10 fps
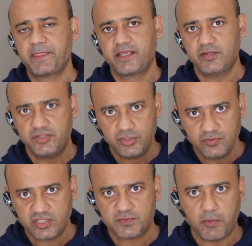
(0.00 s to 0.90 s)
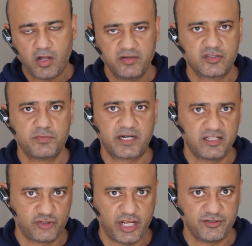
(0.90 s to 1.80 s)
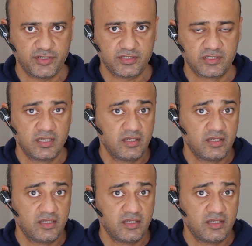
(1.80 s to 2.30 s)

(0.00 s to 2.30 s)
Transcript: you do the small incremental changes,